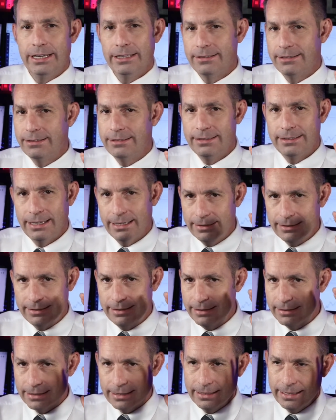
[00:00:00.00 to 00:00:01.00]
It's
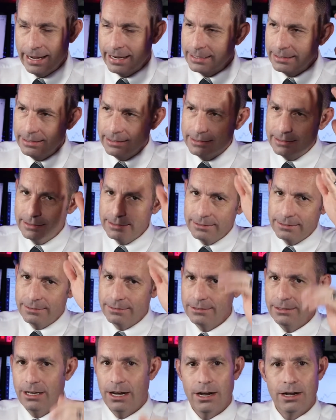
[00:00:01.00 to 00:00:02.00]
disconnected and
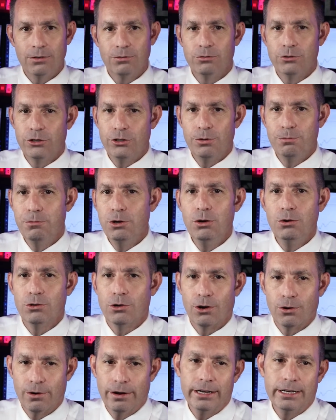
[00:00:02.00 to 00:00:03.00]
gone to the moon
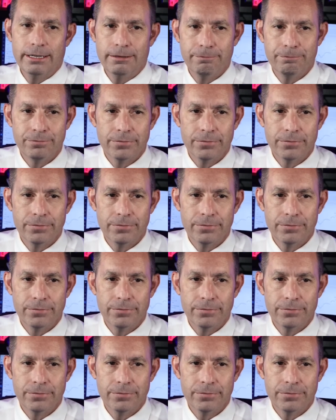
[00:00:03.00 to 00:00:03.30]
already.